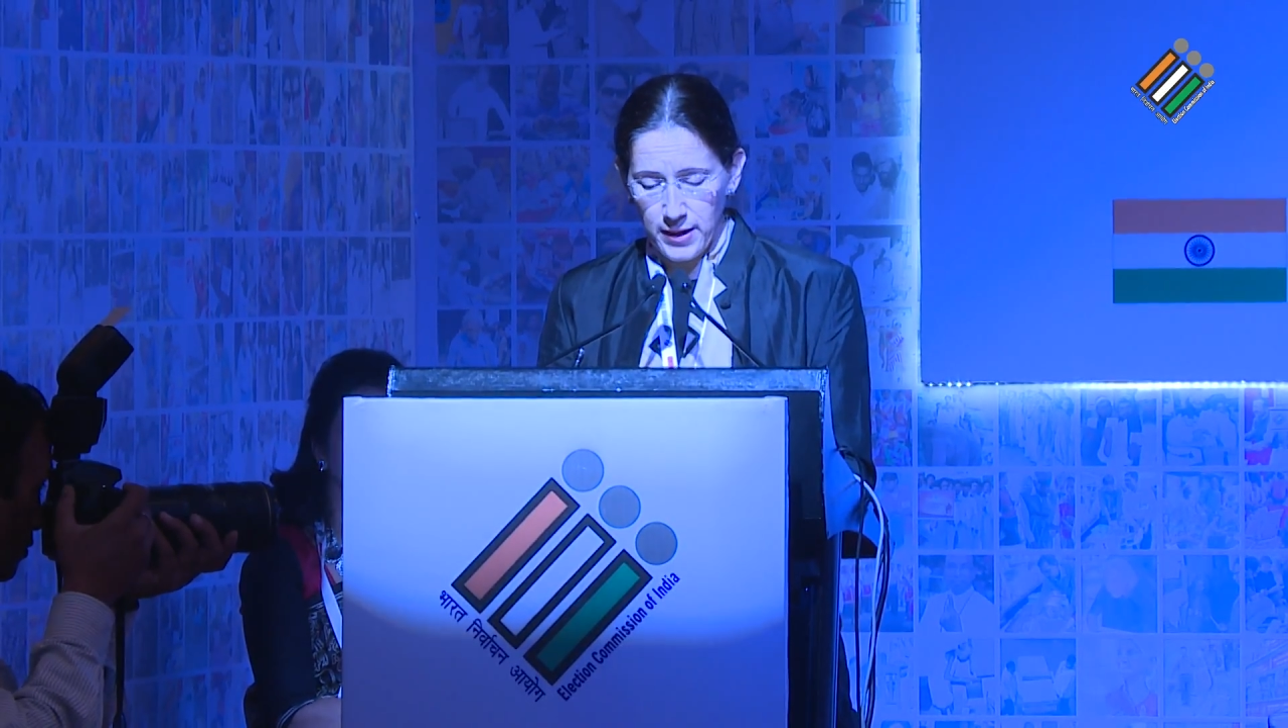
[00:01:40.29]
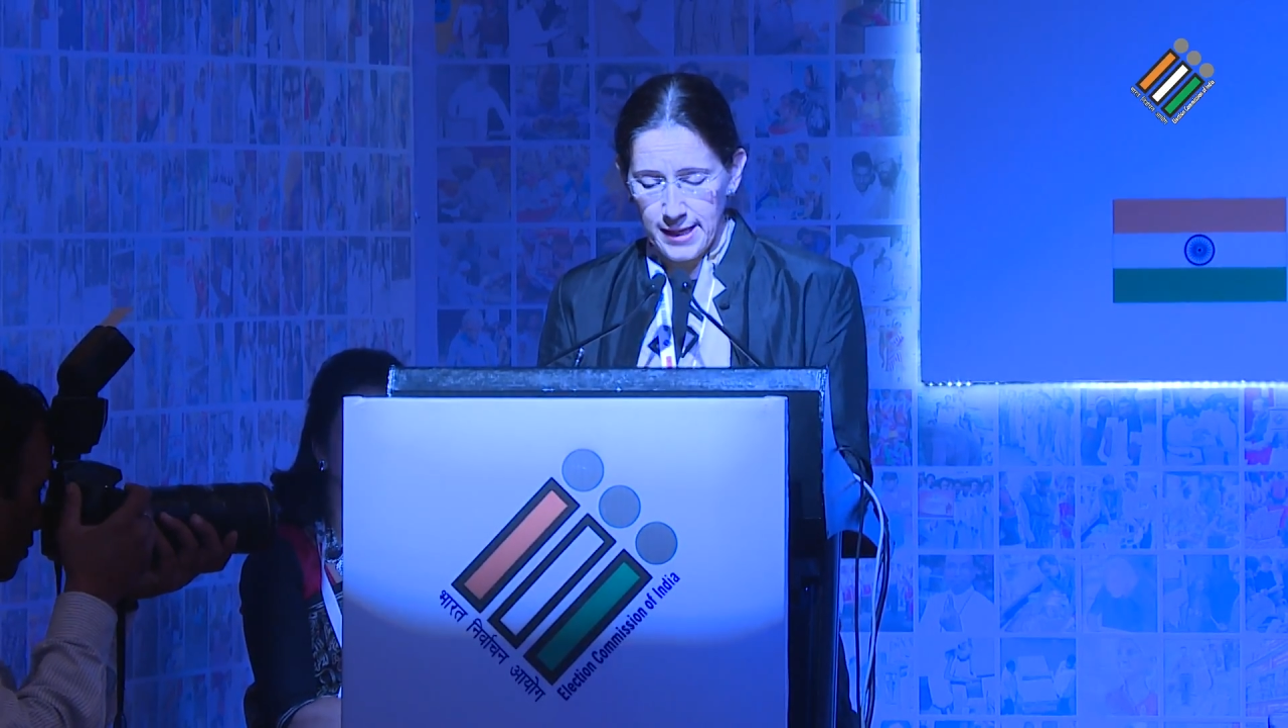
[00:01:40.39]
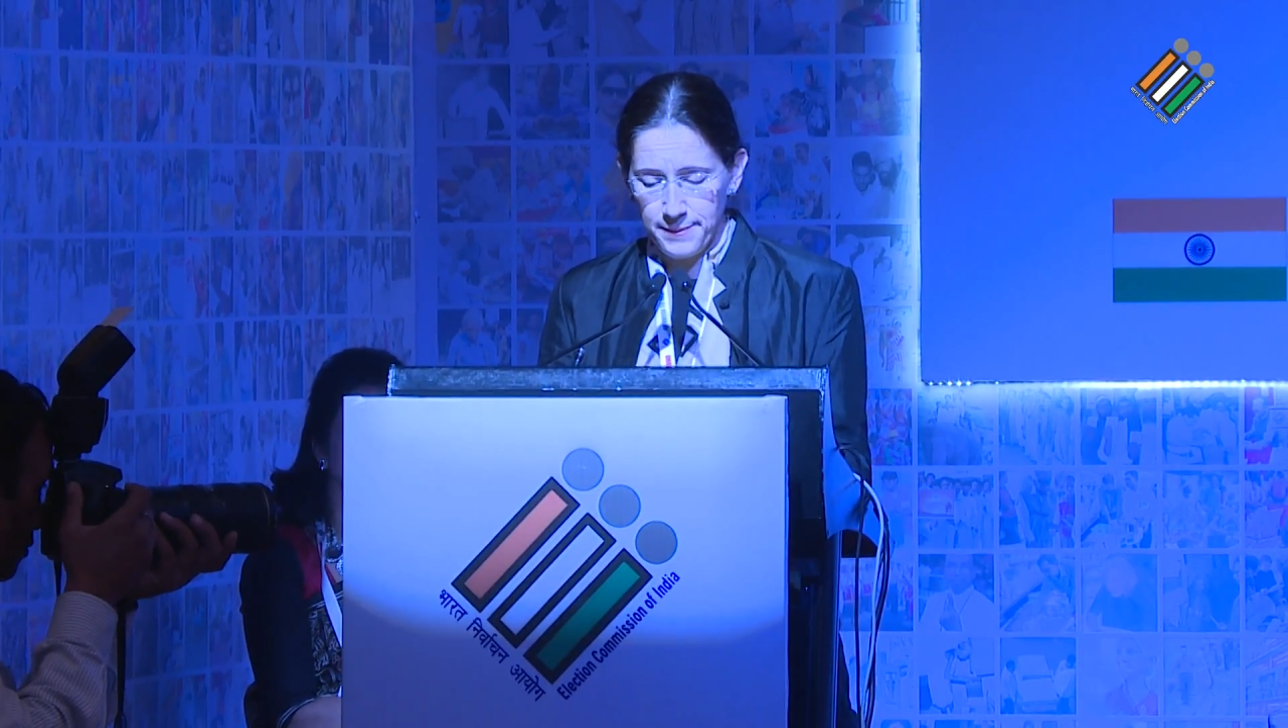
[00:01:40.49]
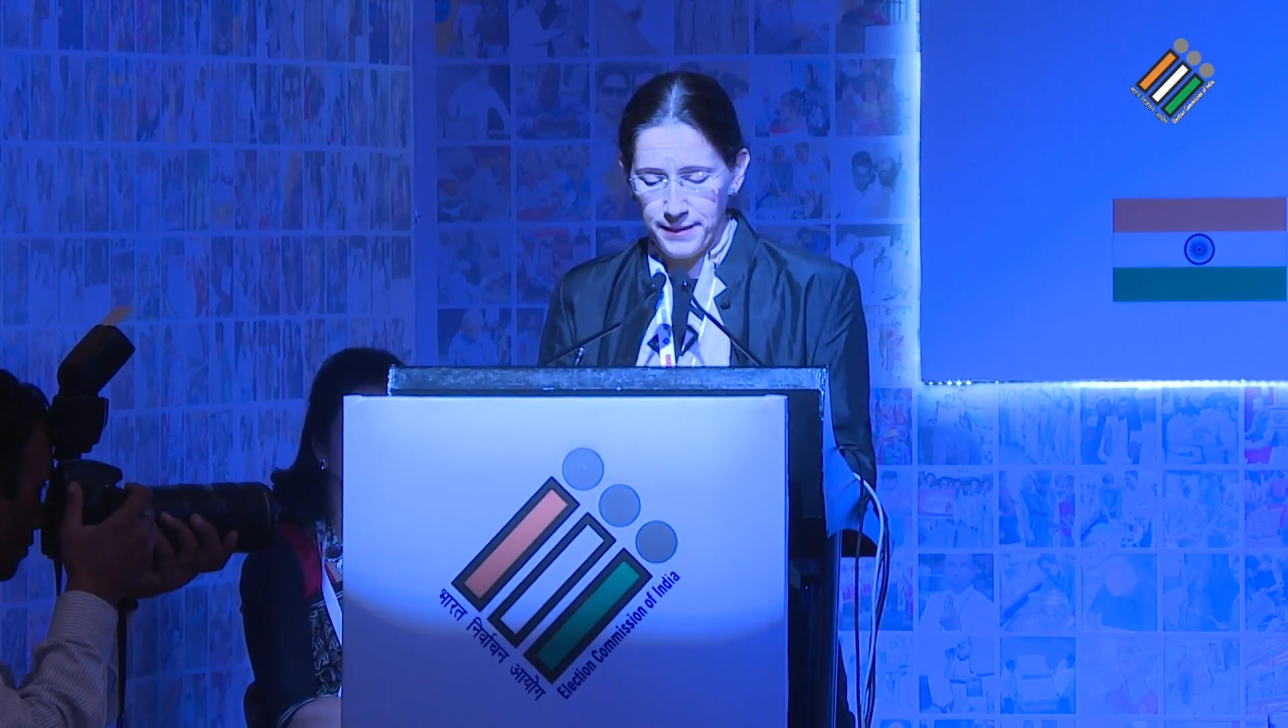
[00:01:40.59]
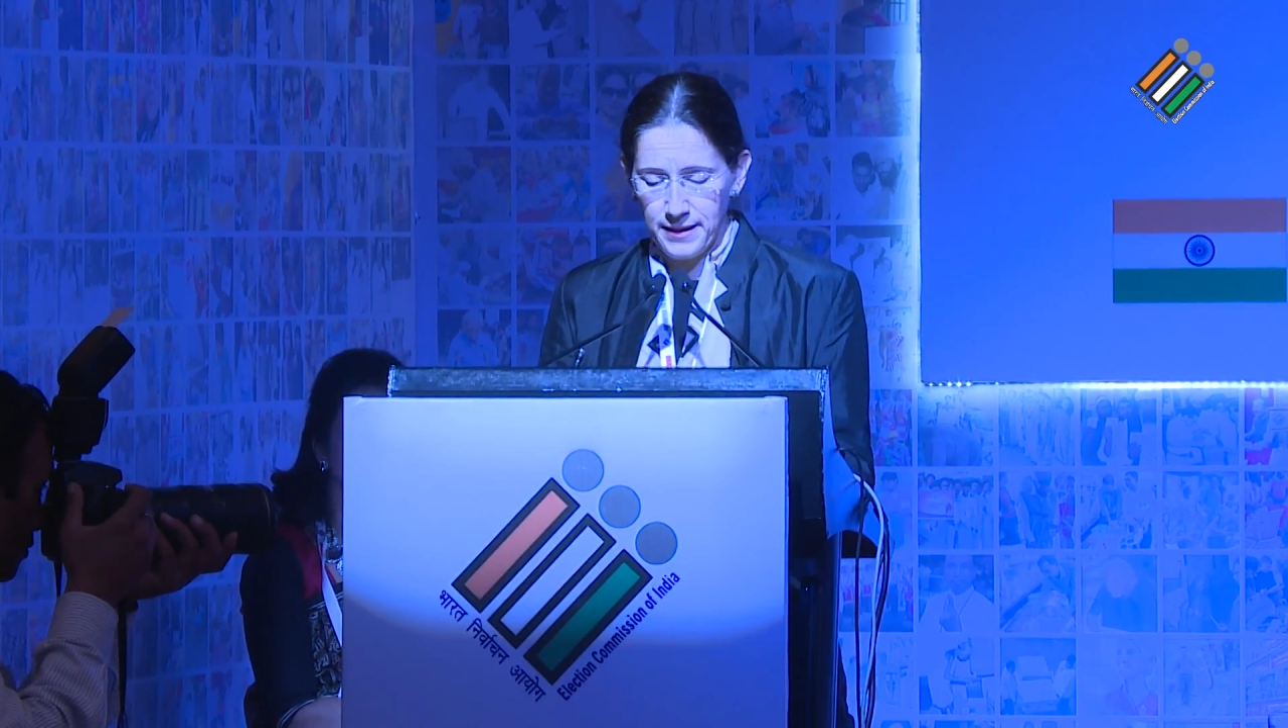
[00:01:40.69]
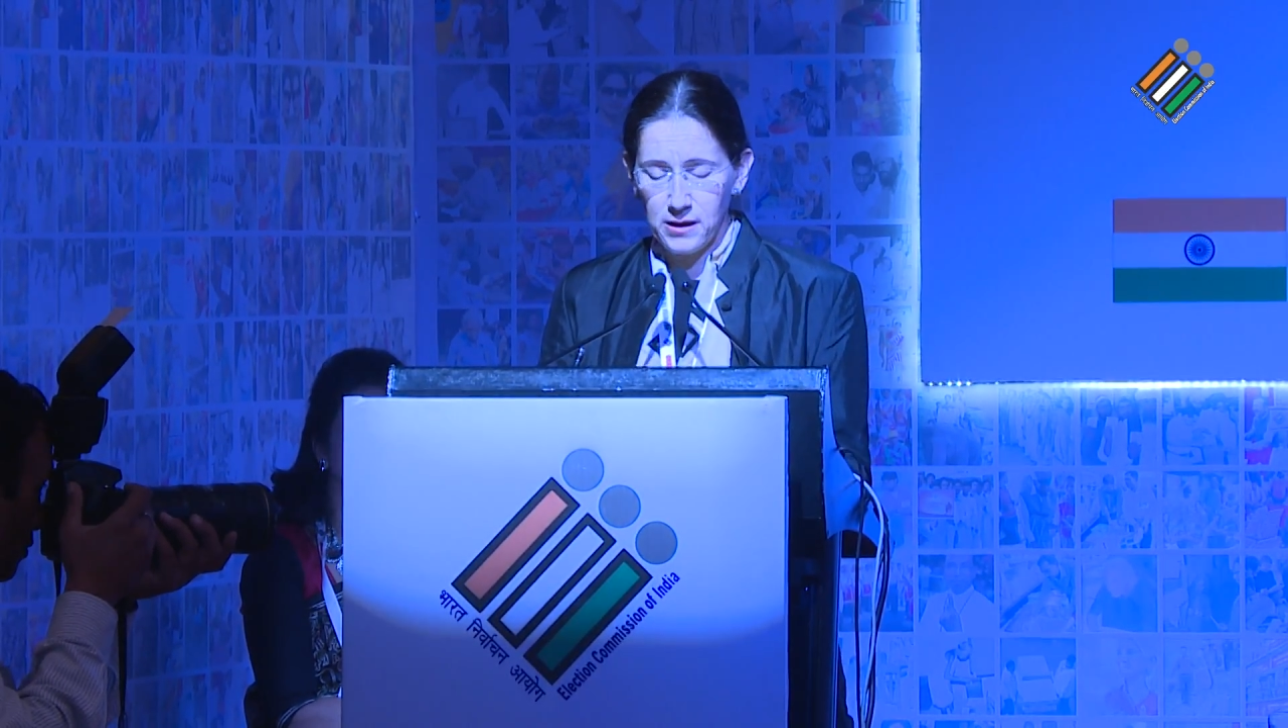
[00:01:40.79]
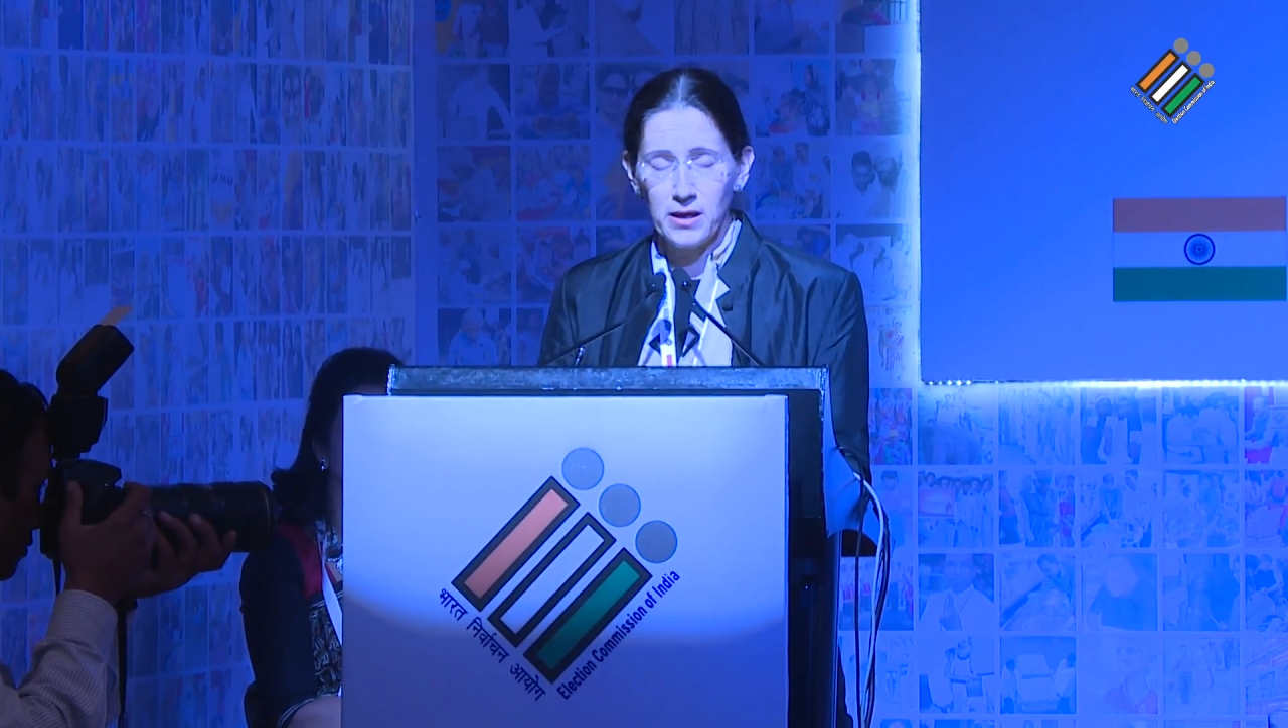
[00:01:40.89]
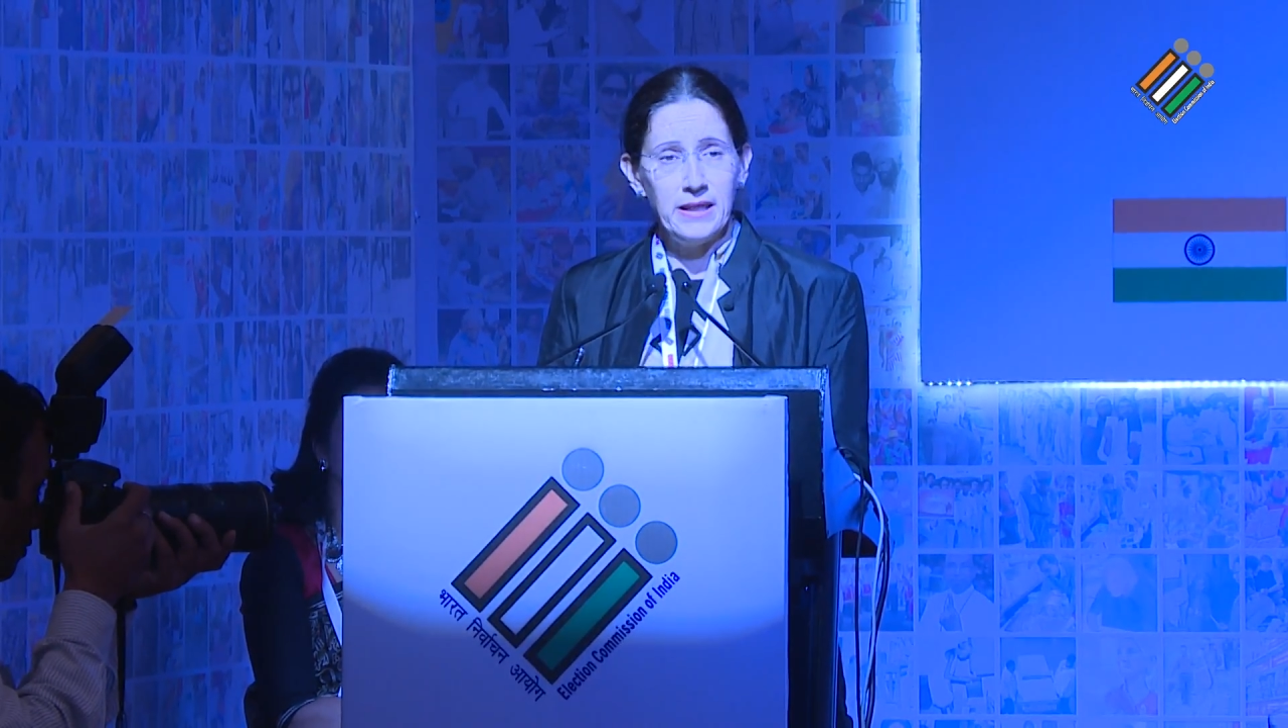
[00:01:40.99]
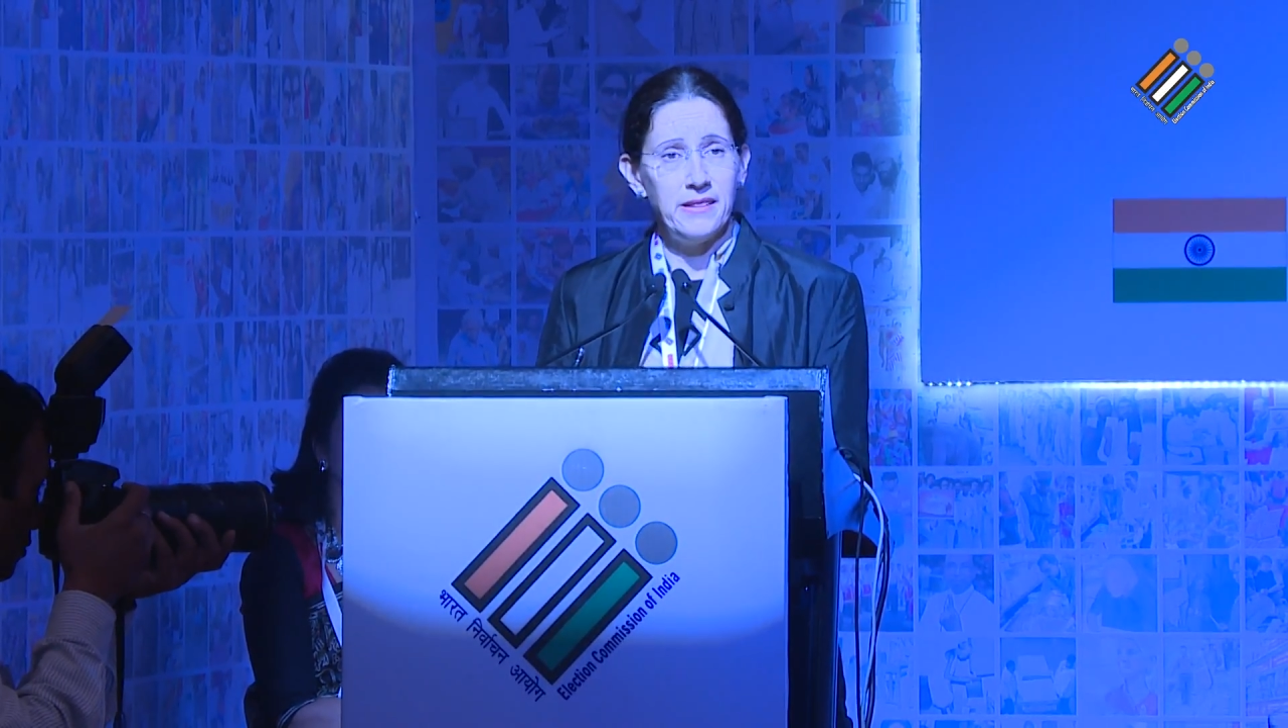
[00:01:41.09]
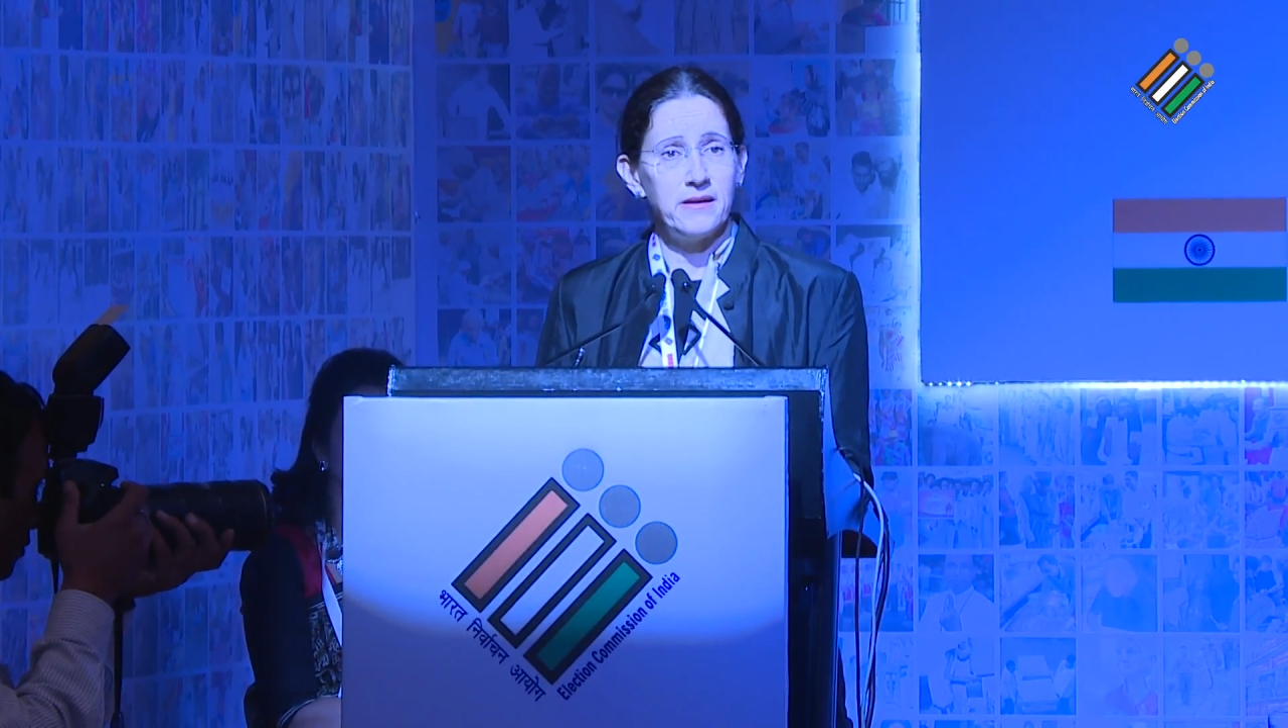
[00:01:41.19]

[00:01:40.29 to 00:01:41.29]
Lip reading: helping in